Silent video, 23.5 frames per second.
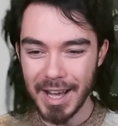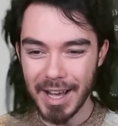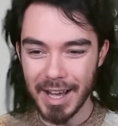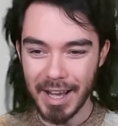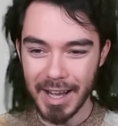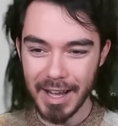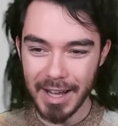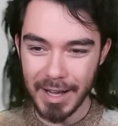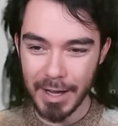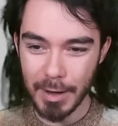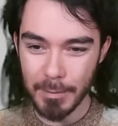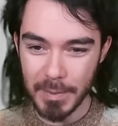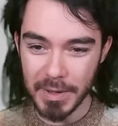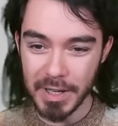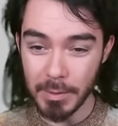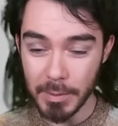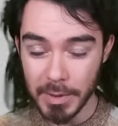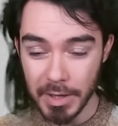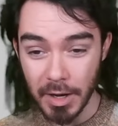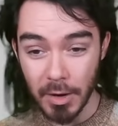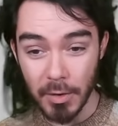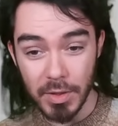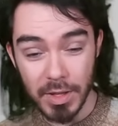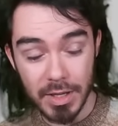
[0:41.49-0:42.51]
Uh, but here we
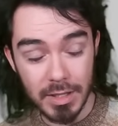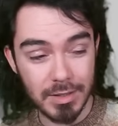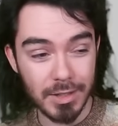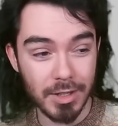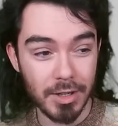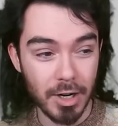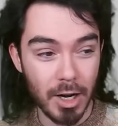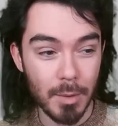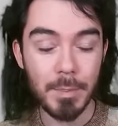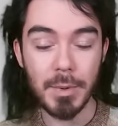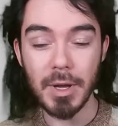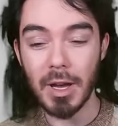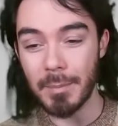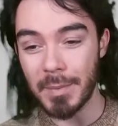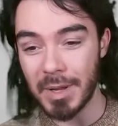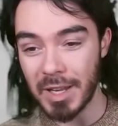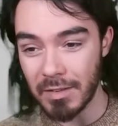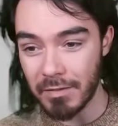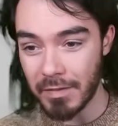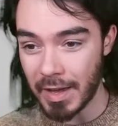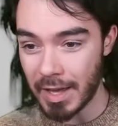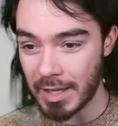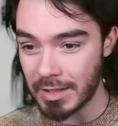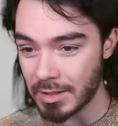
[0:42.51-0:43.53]
go. These are upcoming
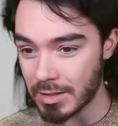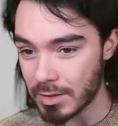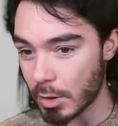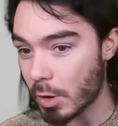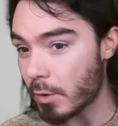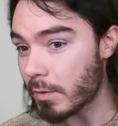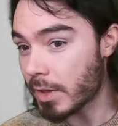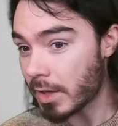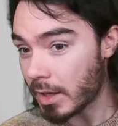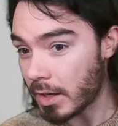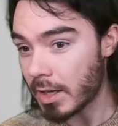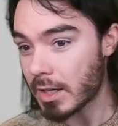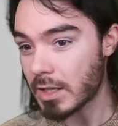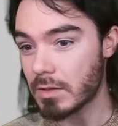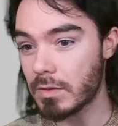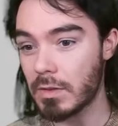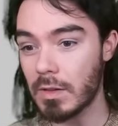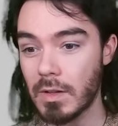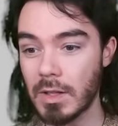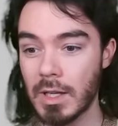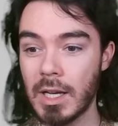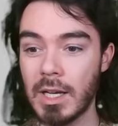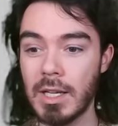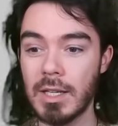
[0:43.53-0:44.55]
events over the next
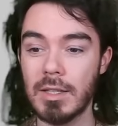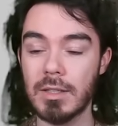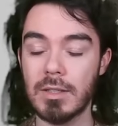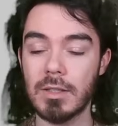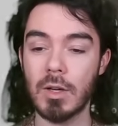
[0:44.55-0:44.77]
few days.